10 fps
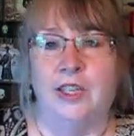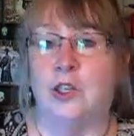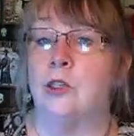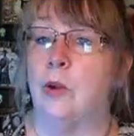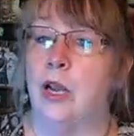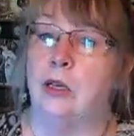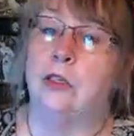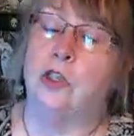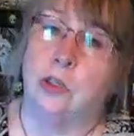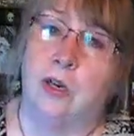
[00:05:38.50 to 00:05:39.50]
I turned around,
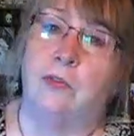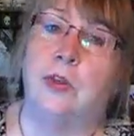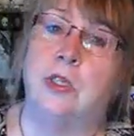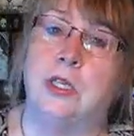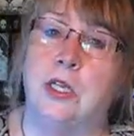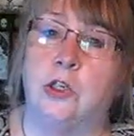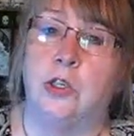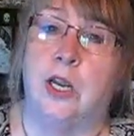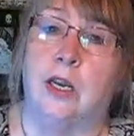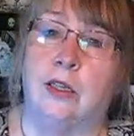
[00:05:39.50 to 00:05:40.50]
and sure enough, there's a teacher
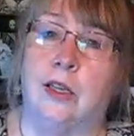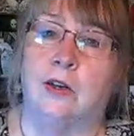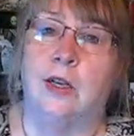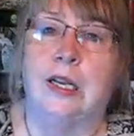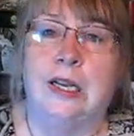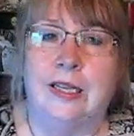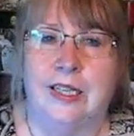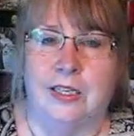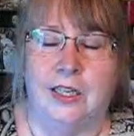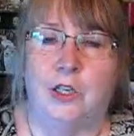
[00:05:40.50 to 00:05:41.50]
standing there.
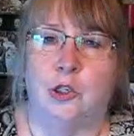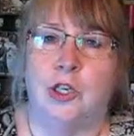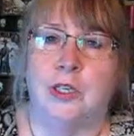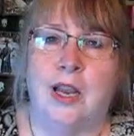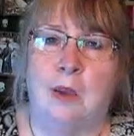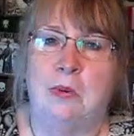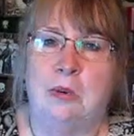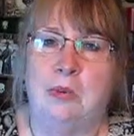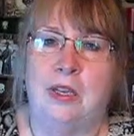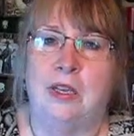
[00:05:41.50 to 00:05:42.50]
That teacher just happened to
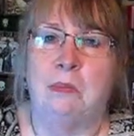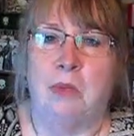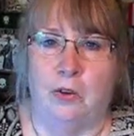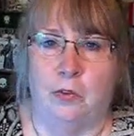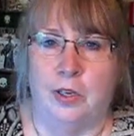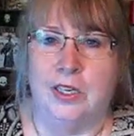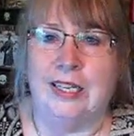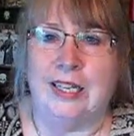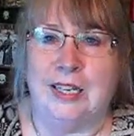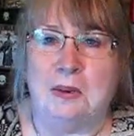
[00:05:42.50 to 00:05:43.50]
be my friend
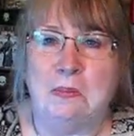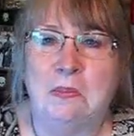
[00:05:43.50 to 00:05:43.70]
Anita.